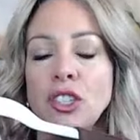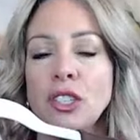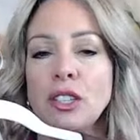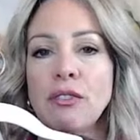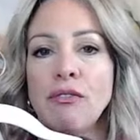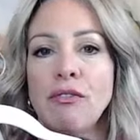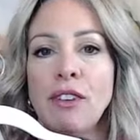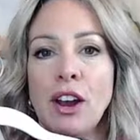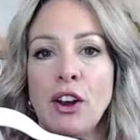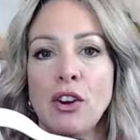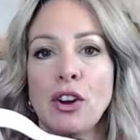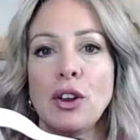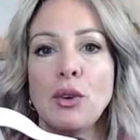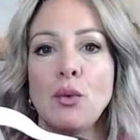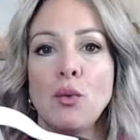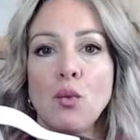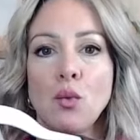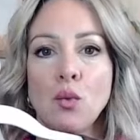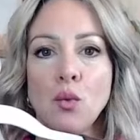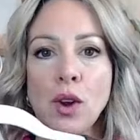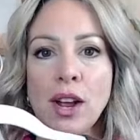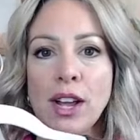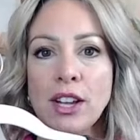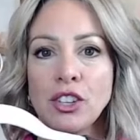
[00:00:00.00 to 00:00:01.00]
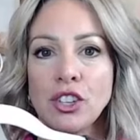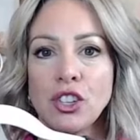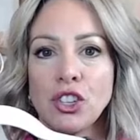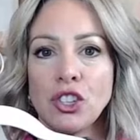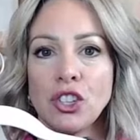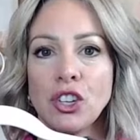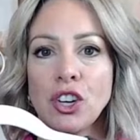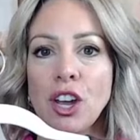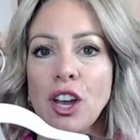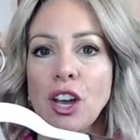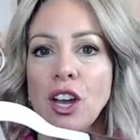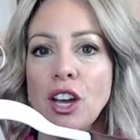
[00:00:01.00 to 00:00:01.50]
just a very
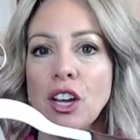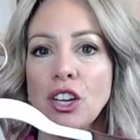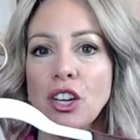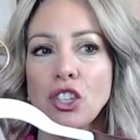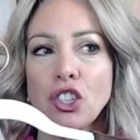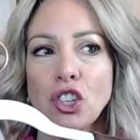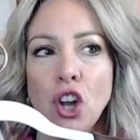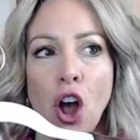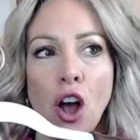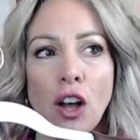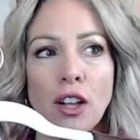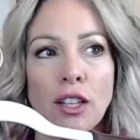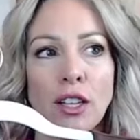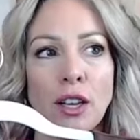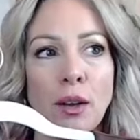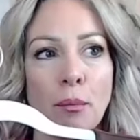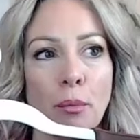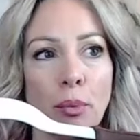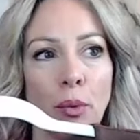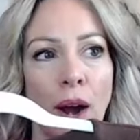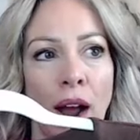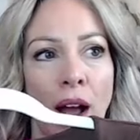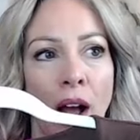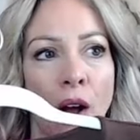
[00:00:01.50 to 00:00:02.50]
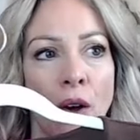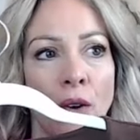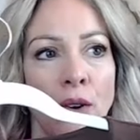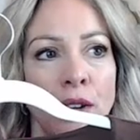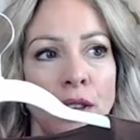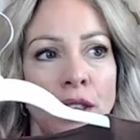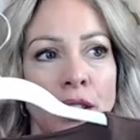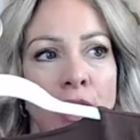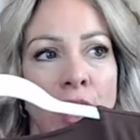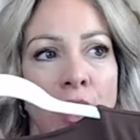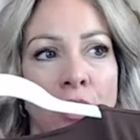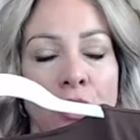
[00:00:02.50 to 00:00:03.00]
rich chocolate brown
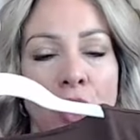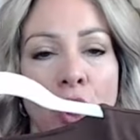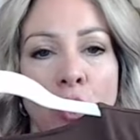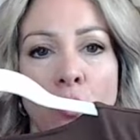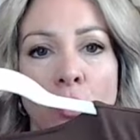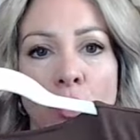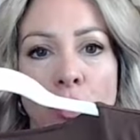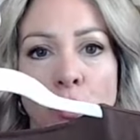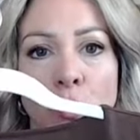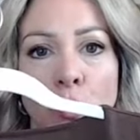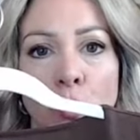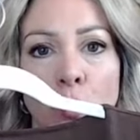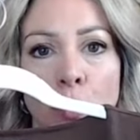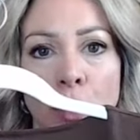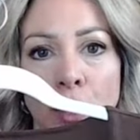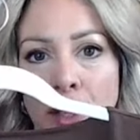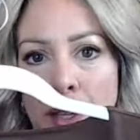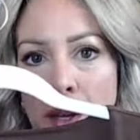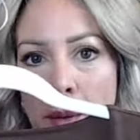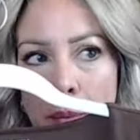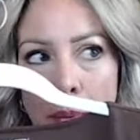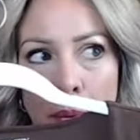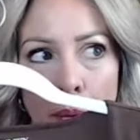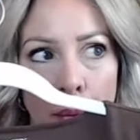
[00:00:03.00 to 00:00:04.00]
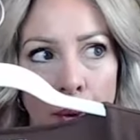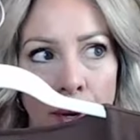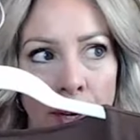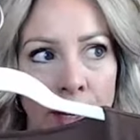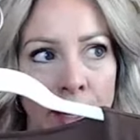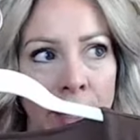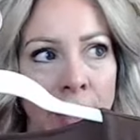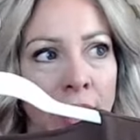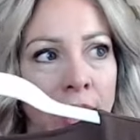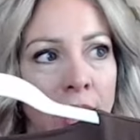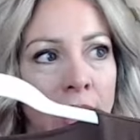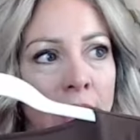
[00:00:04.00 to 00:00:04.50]
that I thought was really
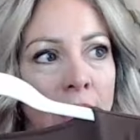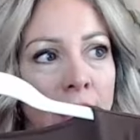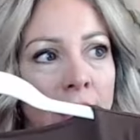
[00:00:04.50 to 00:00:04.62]
pretty.